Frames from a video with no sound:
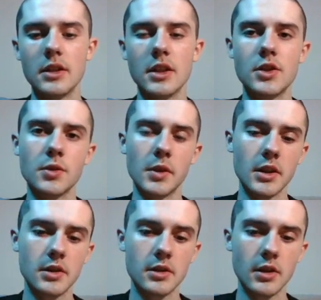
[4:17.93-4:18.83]
the
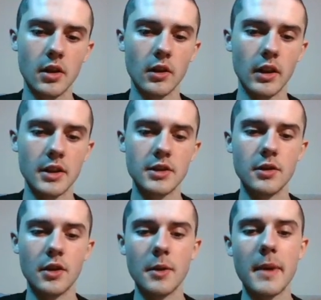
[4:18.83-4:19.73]
tricks are like
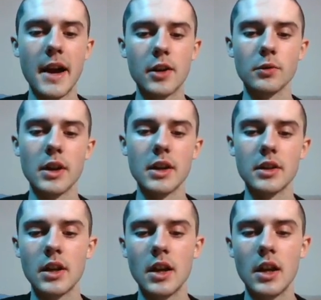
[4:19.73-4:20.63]
still on the back rank.